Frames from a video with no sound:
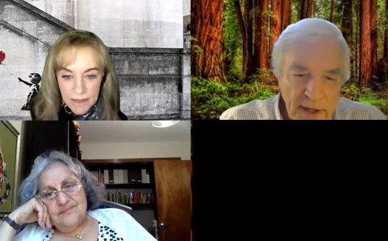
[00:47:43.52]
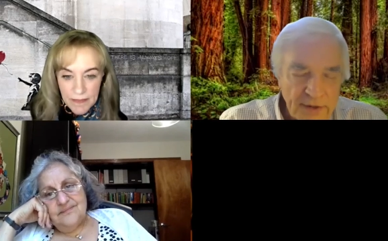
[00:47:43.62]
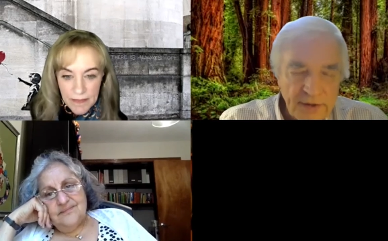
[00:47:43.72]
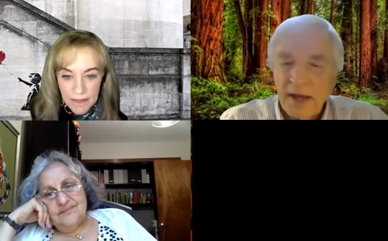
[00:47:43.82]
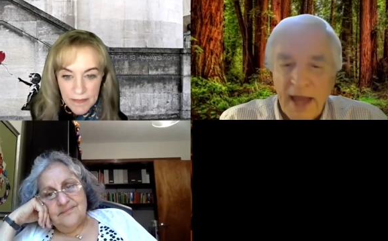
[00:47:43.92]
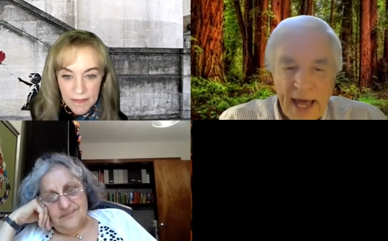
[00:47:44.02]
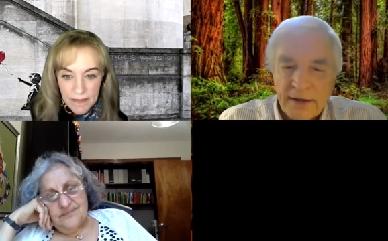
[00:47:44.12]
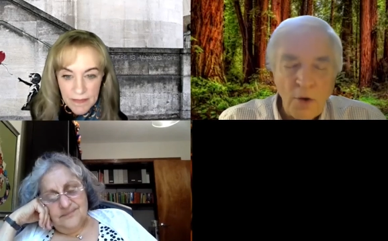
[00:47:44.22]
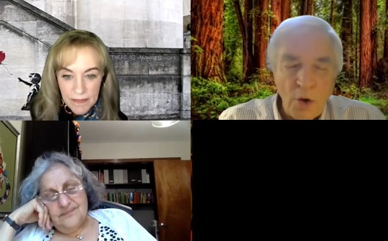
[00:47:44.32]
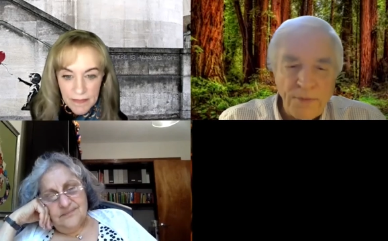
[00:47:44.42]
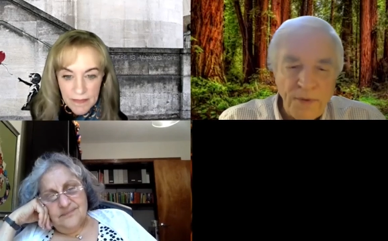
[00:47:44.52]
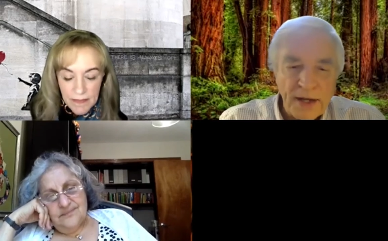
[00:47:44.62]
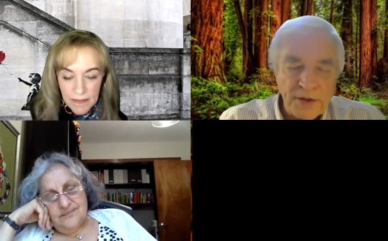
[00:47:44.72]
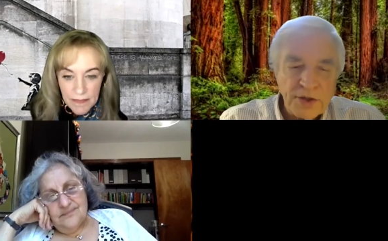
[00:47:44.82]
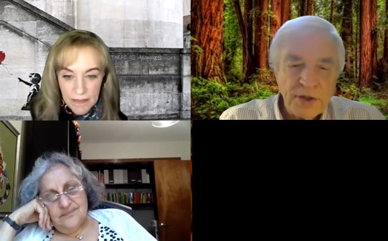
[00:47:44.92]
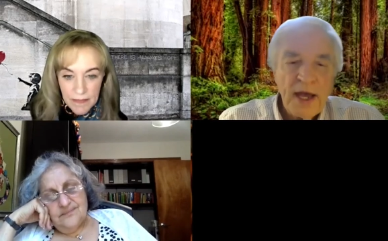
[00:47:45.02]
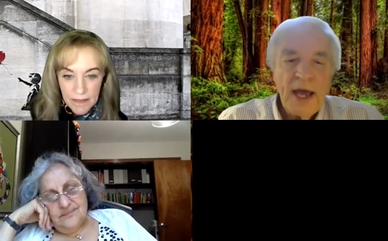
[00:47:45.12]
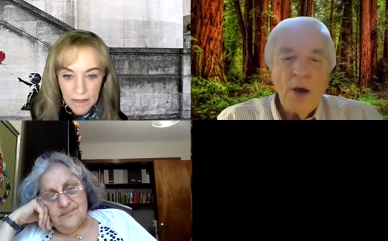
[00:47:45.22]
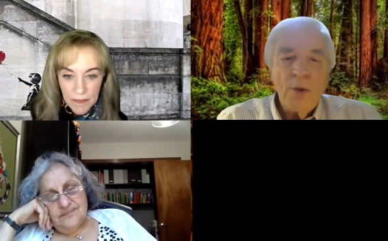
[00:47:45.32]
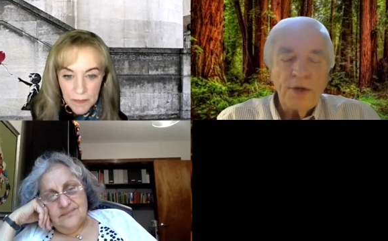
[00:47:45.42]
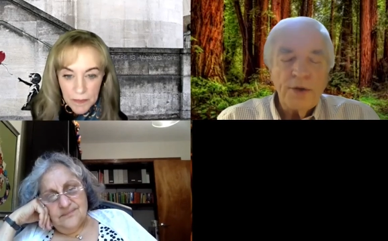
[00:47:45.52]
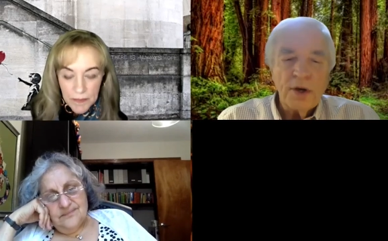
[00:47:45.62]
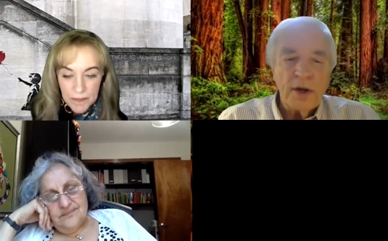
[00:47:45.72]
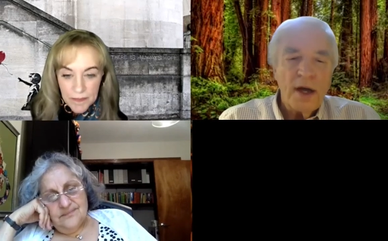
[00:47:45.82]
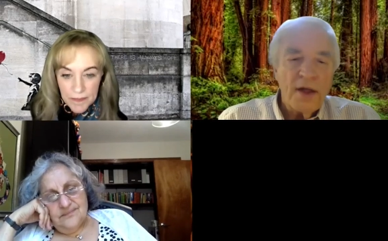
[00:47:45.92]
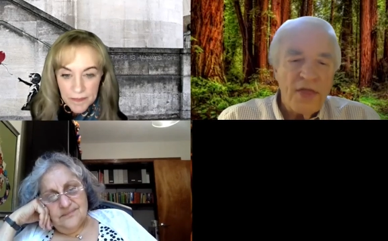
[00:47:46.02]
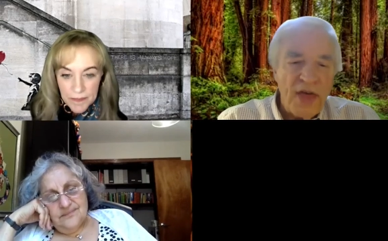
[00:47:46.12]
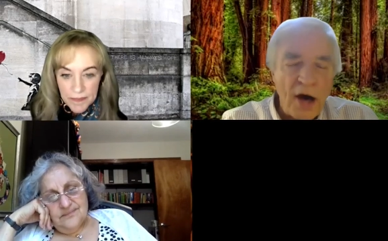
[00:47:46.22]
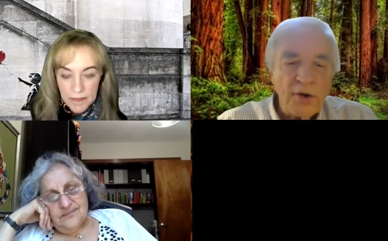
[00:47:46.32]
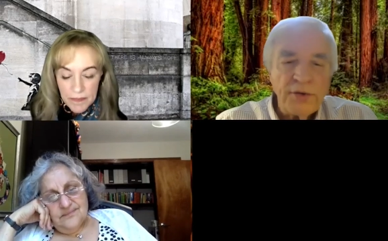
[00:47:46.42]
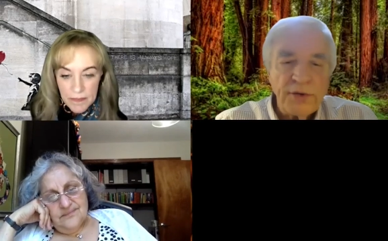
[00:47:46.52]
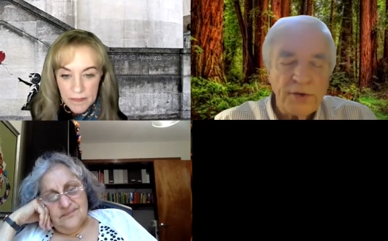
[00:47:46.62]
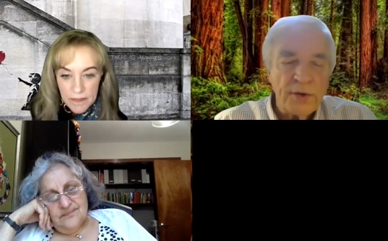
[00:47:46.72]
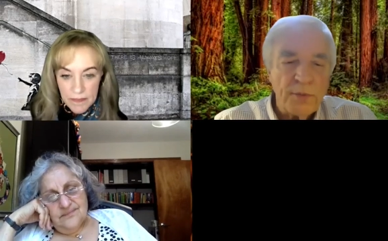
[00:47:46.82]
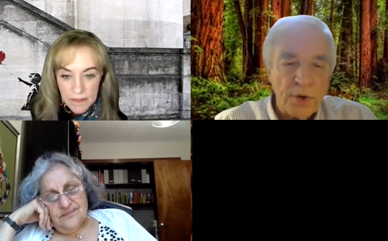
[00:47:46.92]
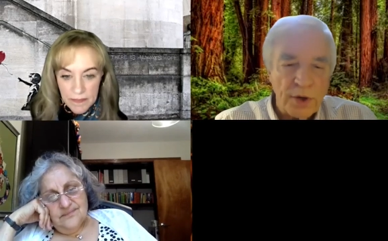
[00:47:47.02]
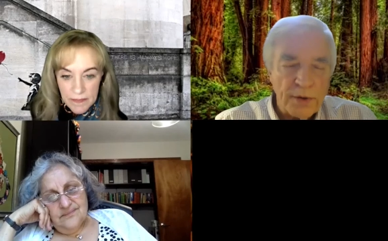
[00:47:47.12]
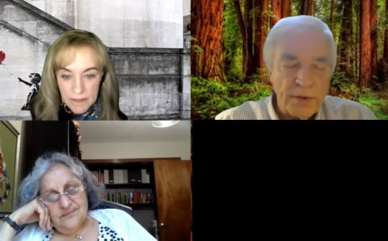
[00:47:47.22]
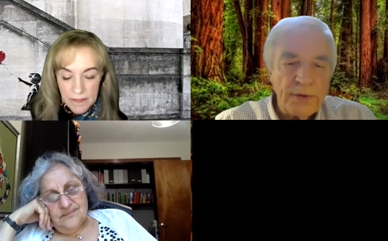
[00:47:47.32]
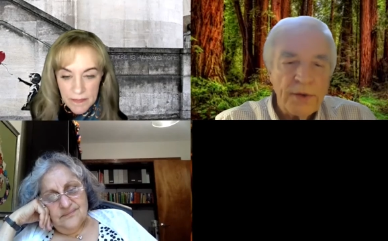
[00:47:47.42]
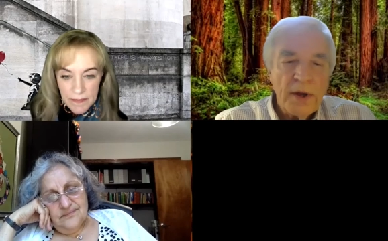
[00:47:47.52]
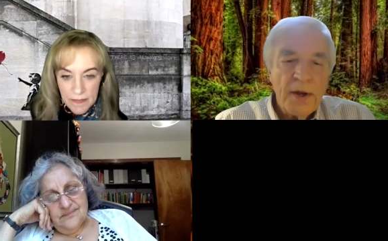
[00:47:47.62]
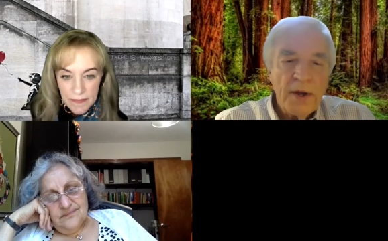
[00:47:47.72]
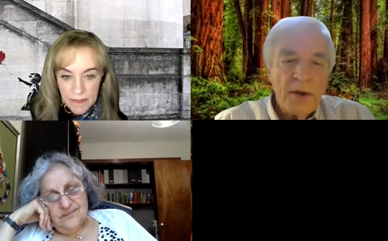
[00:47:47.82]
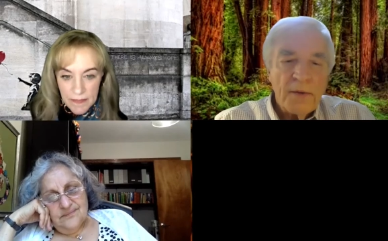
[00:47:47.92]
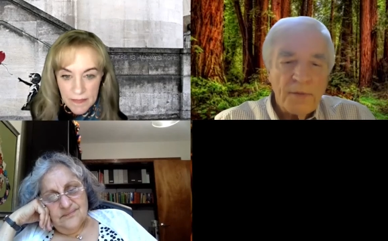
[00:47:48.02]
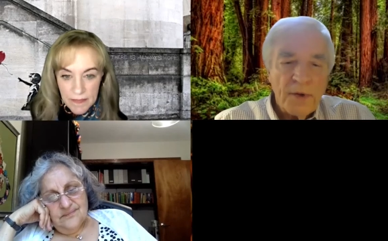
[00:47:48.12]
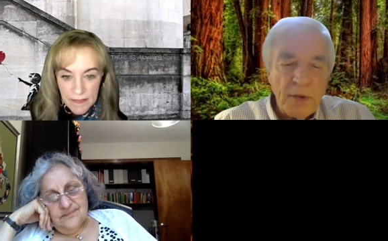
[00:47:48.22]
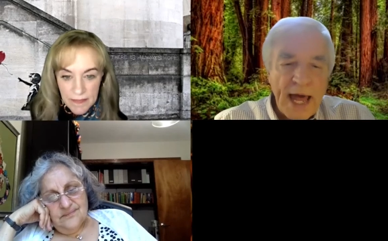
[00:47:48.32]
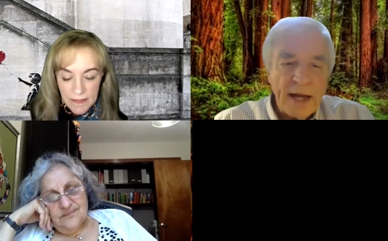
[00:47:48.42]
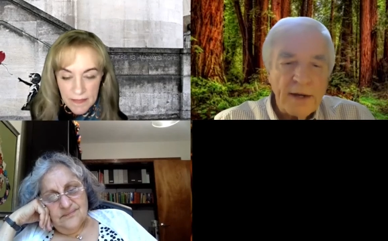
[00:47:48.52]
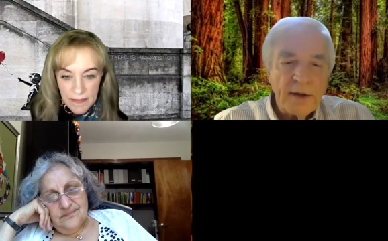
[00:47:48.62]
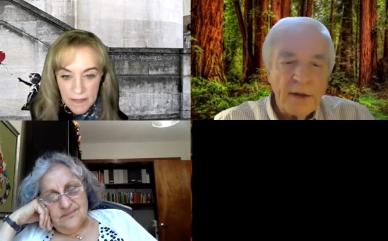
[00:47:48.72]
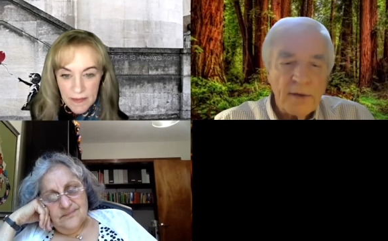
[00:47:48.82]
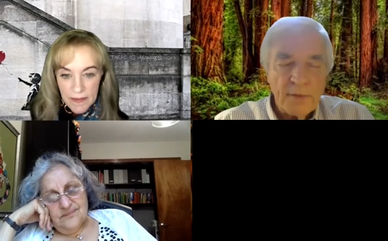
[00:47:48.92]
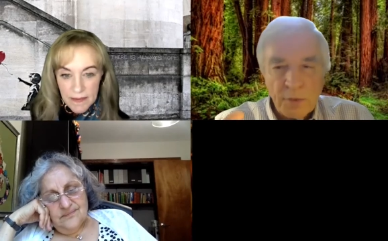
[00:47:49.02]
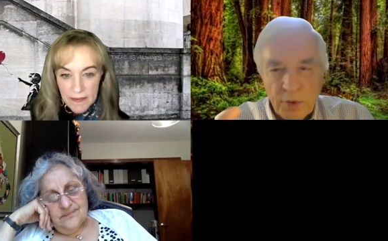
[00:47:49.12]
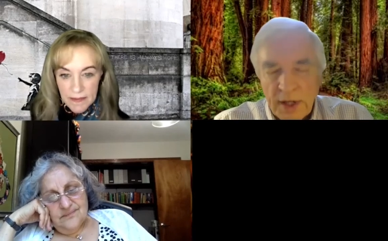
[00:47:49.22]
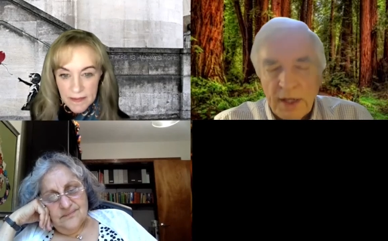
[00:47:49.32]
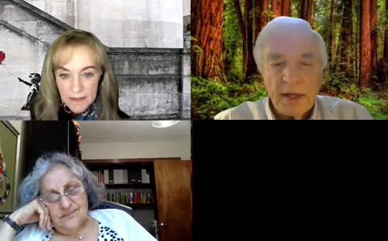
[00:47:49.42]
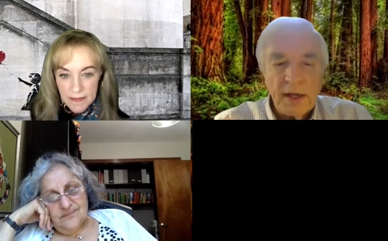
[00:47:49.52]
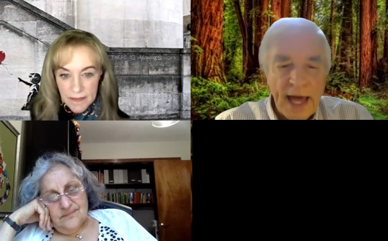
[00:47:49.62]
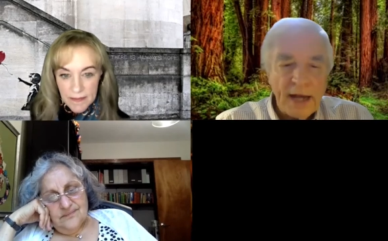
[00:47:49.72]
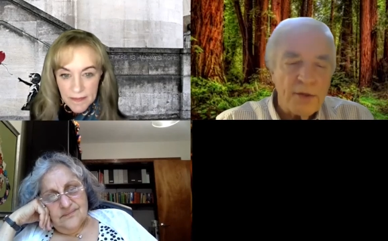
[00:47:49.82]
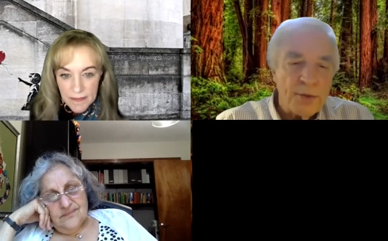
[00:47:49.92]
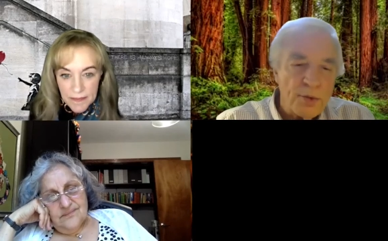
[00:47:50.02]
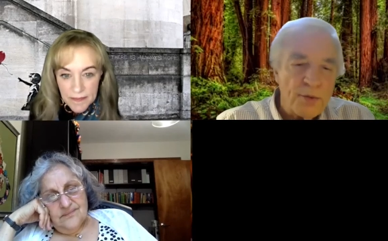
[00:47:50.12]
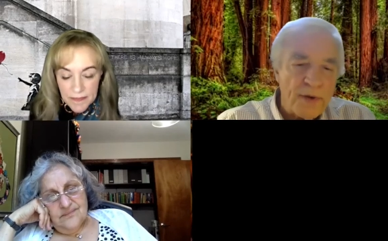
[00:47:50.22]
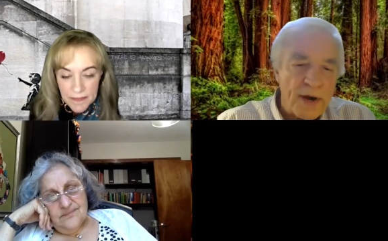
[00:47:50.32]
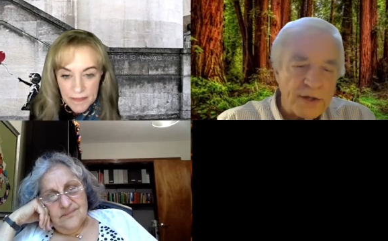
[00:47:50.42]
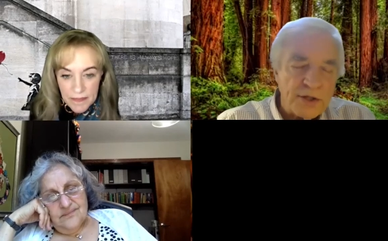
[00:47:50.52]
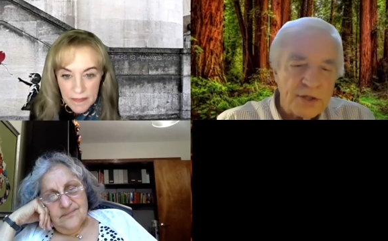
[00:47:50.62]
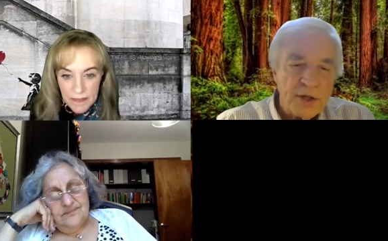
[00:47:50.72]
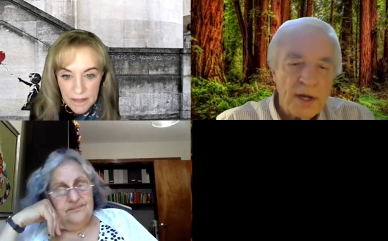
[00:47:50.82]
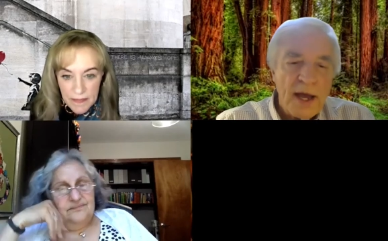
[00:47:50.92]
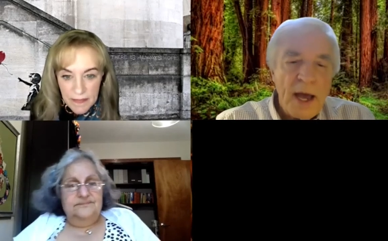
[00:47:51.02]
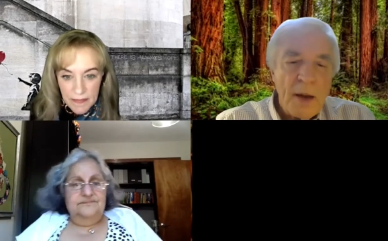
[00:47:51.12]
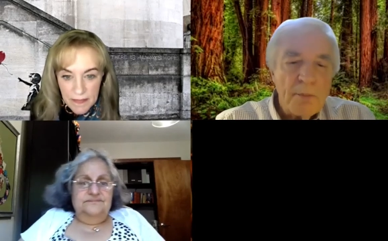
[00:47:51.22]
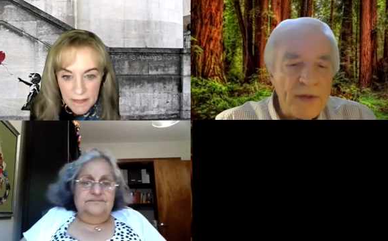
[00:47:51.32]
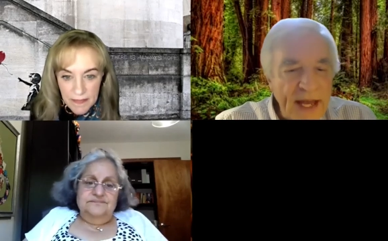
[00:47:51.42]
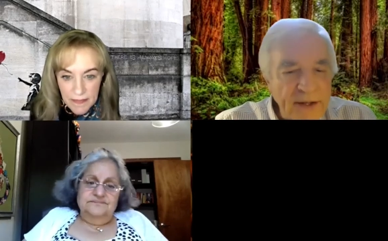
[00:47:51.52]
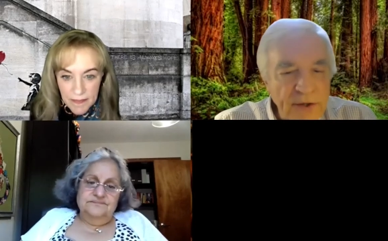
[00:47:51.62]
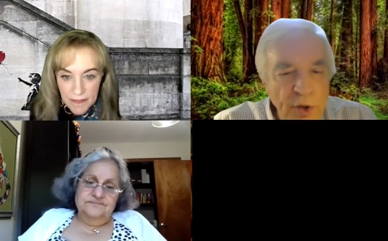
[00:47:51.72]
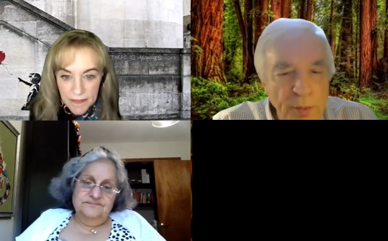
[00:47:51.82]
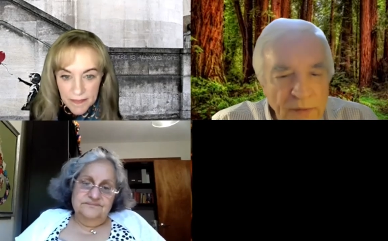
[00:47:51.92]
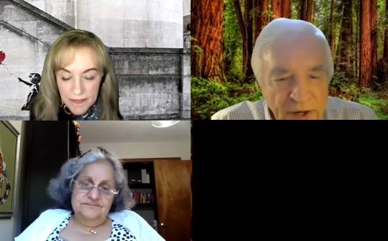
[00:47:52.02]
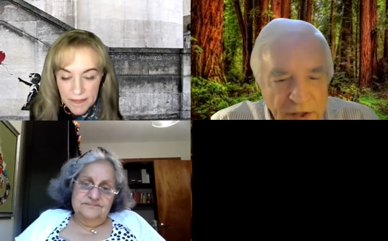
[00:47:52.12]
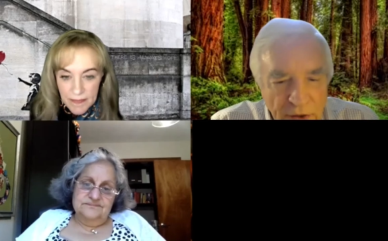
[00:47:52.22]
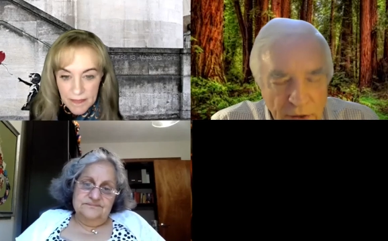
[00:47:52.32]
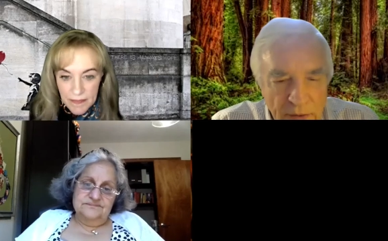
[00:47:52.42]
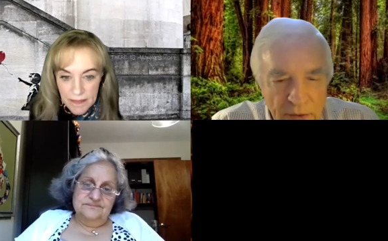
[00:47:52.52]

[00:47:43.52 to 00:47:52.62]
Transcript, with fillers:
Speaker 1: It's not Latin or French. We took thousands of words from Latin, from Greek and Latin through French, but that's superficial.